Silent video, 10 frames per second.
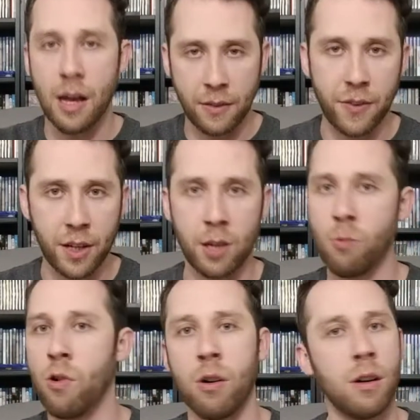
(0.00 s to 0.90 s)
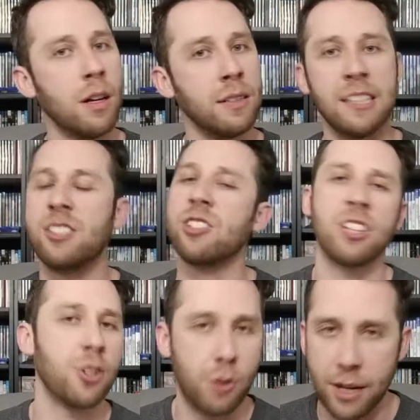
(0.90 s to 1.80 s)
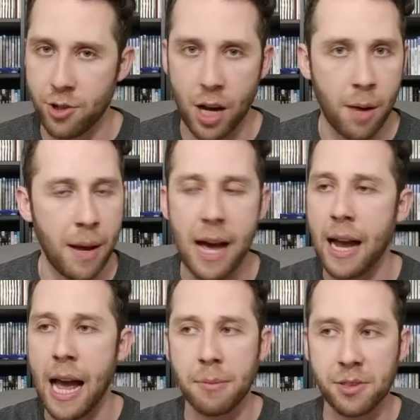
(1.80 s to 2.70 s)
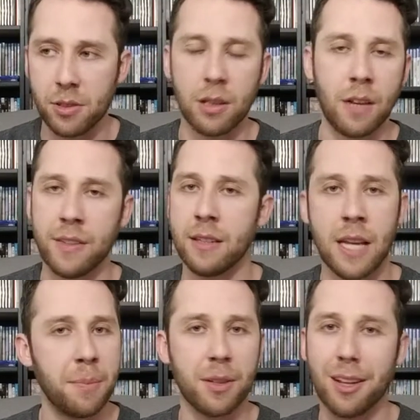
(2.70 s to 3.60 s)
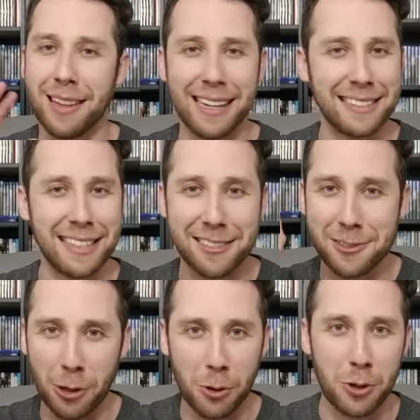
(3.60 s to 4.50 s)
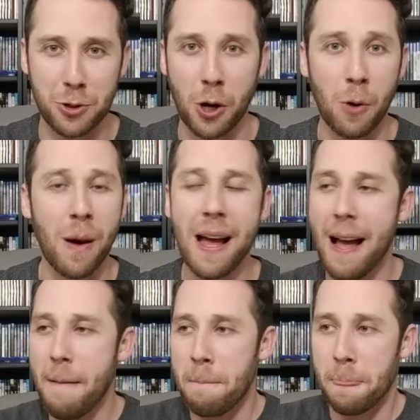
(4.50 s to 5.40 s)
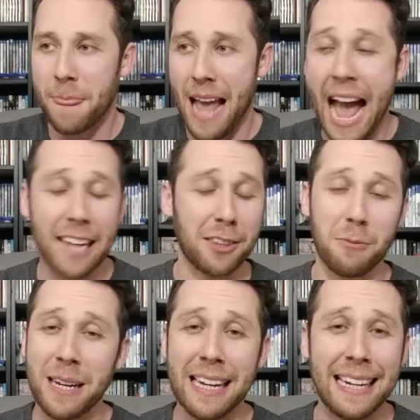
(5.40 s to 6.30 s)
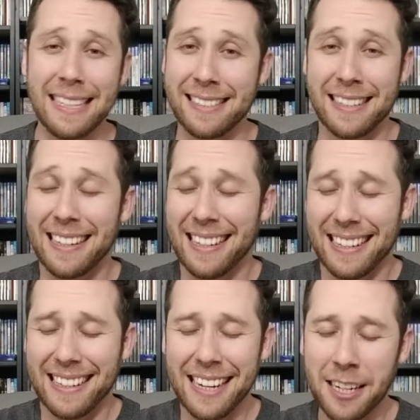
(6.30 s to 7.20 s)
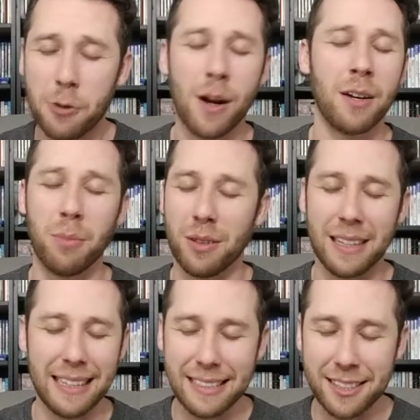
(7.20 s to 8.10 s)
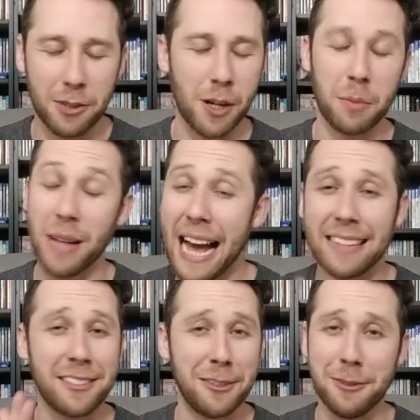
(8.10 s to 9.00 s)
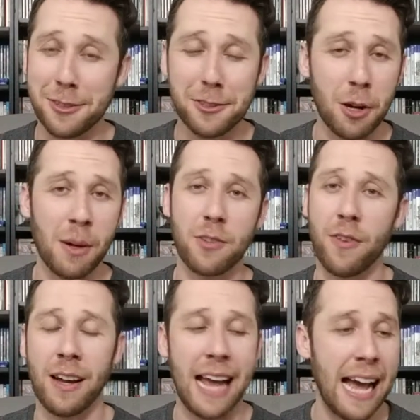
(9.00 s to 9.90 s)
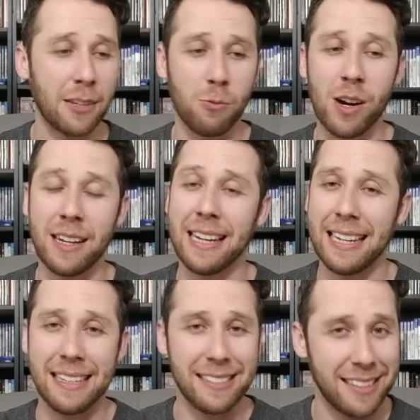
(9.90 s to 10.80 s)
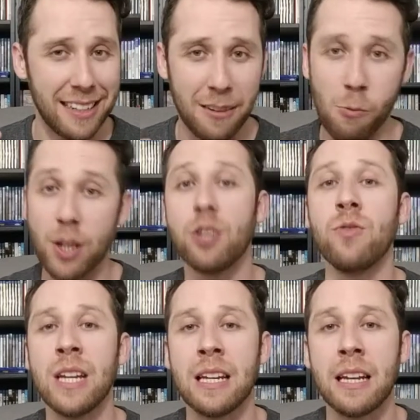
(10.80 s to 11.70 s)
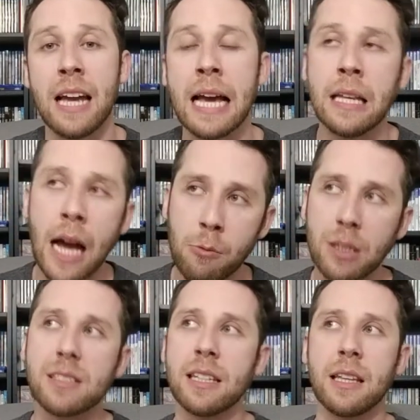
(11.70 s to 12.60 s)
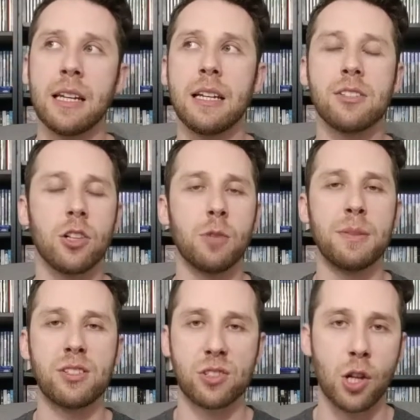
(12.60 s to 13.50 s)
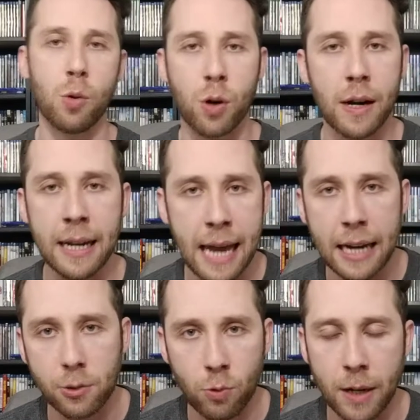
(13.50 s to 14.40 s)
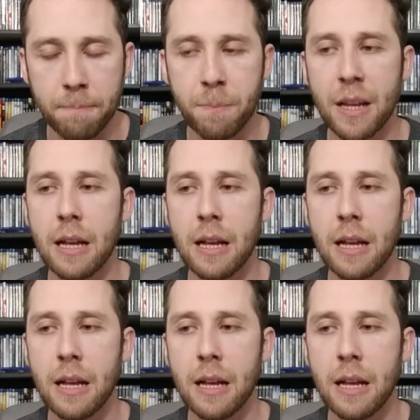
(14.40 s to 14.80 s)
Infinity War did such a great job. I absolutely loved it. Nebula, like I said, stole the show. Act 3 is incredible. It is incredible. Act 2 is so much fun. Act 1 is what you needed. And I will say that it is a little bit slower in Act 1.